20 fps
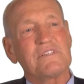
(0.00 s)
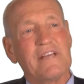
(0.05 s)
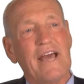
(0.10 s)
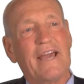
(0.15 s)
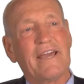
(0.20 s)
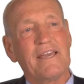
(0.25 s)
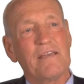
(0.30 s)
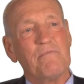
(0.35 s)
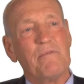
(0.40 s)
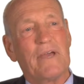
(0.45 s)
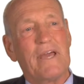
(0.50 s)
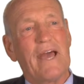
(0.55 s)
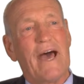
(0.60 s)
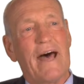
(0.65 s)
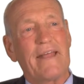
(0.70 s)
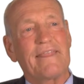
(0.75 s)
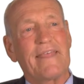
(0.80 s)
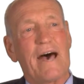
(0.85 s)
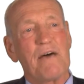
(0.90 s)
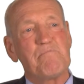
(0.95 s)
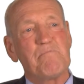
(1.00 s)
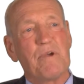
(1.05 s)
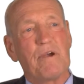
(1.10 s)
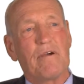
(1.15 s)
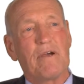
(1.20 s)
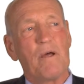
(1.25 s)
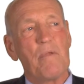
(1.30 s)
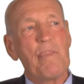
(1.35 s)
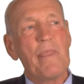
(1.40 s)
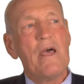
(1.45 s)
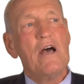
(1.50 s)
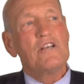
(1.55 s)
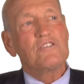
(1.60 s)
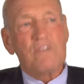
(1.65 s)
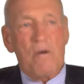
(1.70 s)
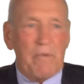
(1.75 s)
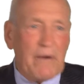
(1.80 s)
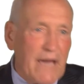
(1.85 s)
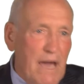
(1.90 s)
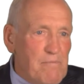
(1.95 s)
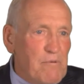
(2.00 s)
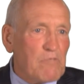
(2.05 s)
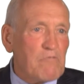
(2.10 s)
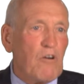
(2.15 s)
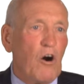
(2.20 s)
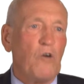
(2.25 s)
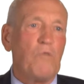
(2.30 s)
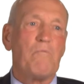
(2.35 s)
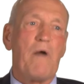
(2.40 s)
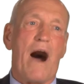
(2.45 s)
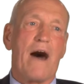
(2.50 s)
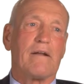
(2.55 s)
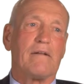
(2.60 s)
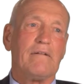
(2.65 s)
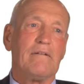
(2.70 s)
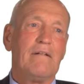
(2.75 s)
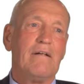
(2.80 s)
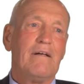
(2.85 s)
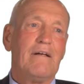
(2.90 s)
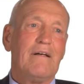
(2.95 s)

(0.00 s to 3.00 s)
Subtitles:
taking me at that period. So I became a role model.